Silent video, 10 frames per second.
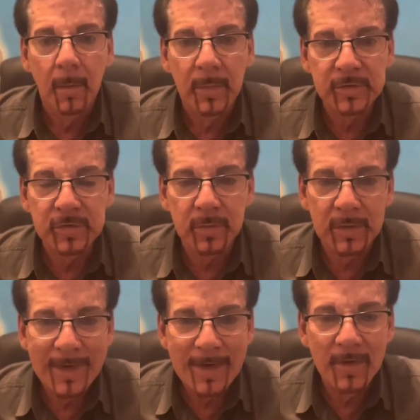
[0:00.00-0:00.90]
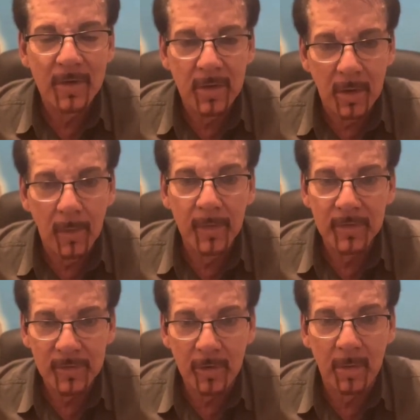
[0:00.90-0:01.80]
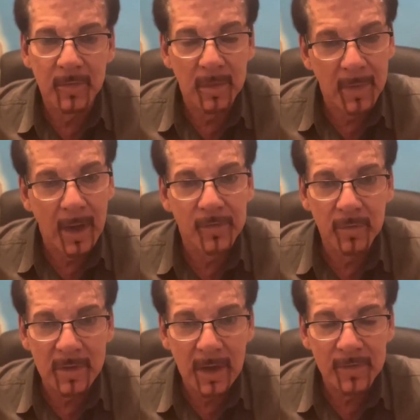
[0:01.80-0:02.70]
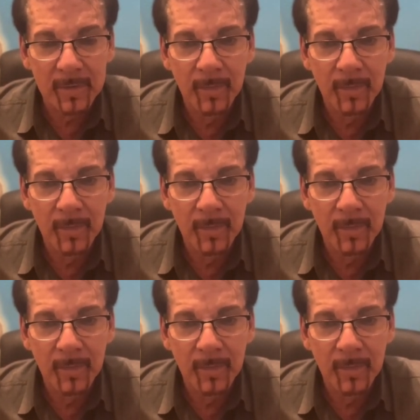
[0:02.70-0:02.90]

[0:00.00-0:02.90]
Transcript: But you'll need to know these terms to pass your test.